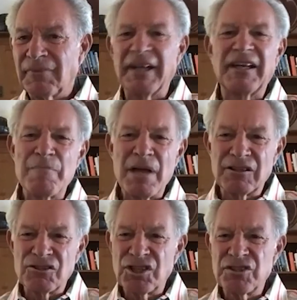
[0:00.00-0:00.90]
I can't
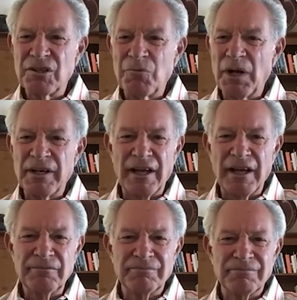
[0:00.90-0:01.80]
make a decision in one
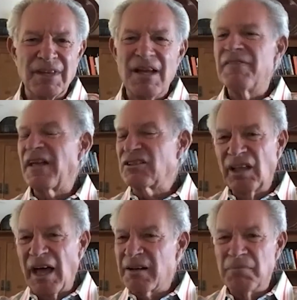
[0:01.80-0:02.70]
night.
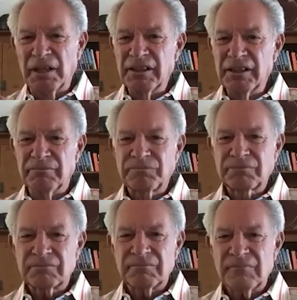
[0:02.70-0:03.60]
That's a lot of money.
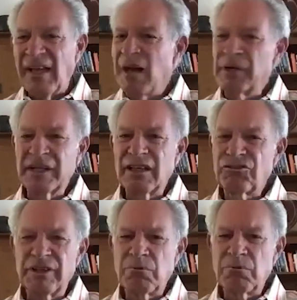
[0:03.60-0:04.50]
I want to get
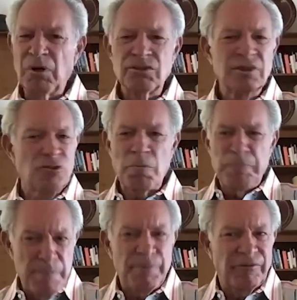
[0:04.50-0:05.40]
3 quotes. So
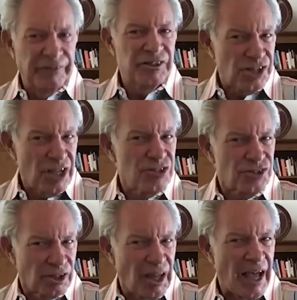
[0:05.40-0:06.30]
people have really changed a
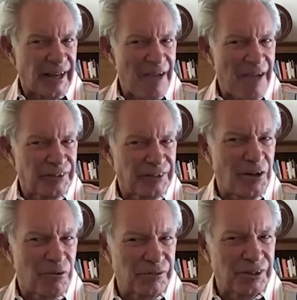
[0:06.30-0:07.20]
lot, haven't they, over the
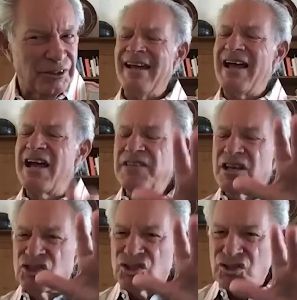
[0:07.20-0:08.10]
years? And they
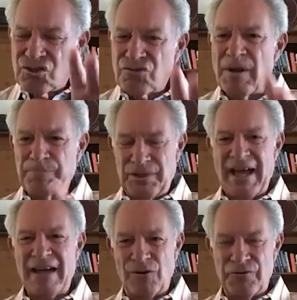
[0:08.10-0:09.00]
scripted how to
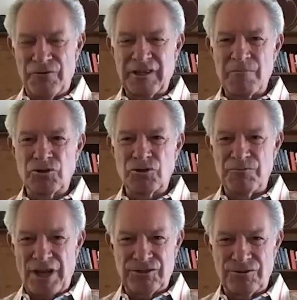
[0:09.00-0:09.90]
overcome those
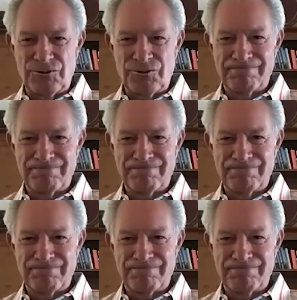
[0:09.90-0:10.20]
objections.